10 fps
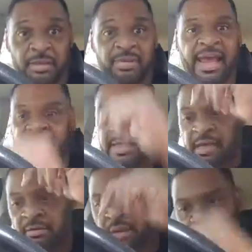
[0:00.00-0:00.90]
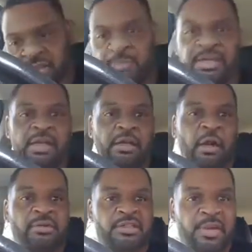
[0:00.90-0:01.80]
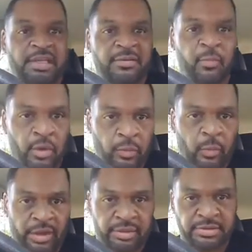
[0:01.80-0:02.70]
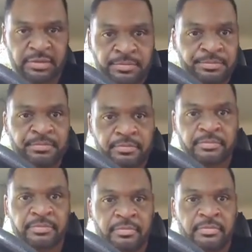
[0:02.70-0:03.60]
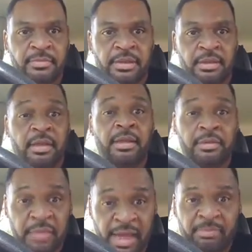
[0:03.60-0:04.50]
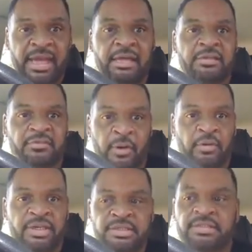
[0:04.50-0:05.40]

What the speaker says: back down to begin our respective work weeks. That man is focused.